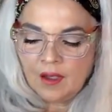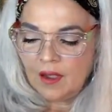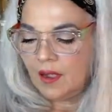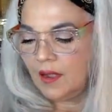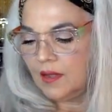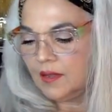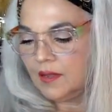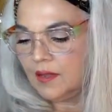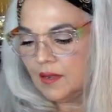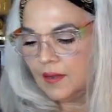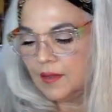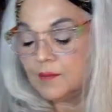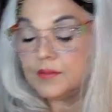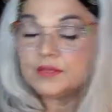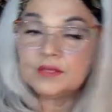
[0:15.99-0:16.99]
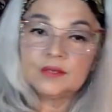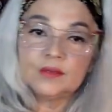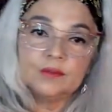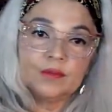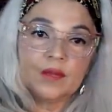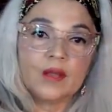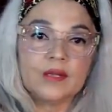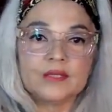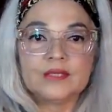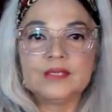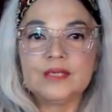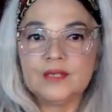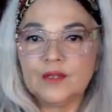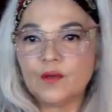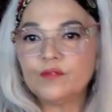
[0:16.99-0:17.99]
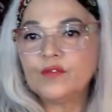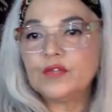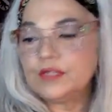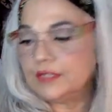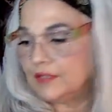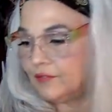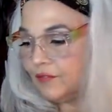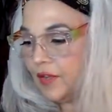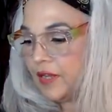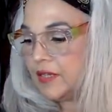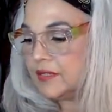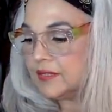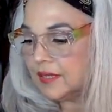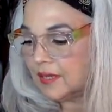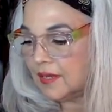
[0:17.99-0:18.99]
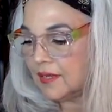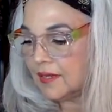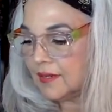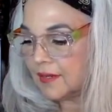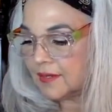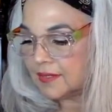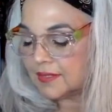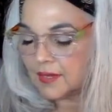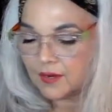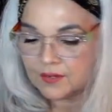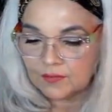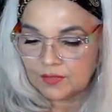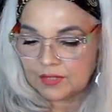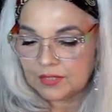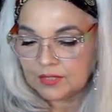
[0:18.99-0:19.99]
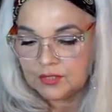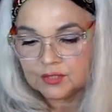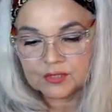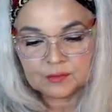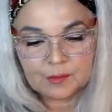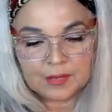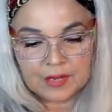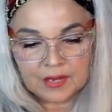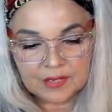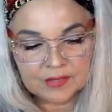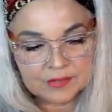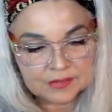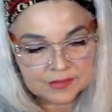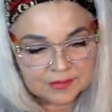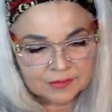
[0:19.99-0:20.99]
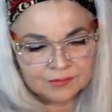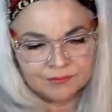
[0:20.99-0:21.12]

I uh, I miss kind of seeing y'all face to face, and I get tired of looking at just my hands.